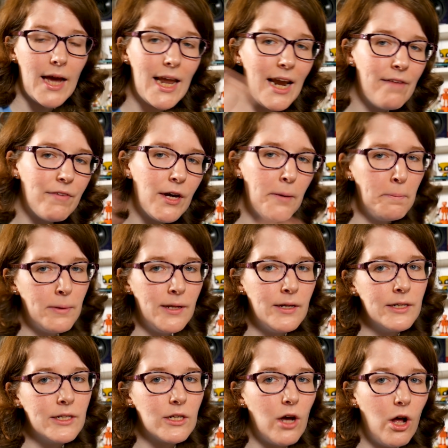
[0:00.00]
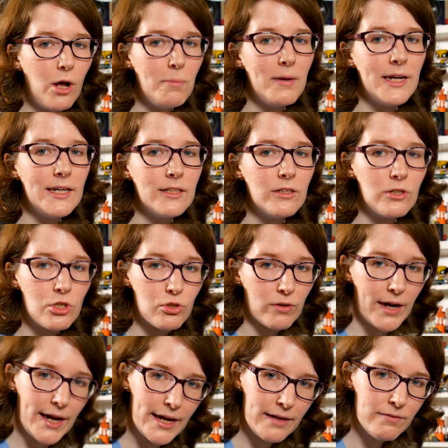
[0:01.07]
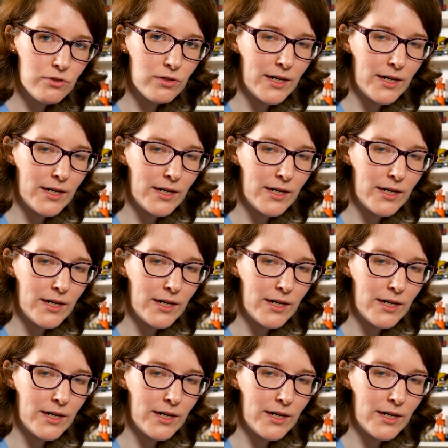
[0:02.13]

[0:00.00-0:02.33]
And I've unplugged all my other drives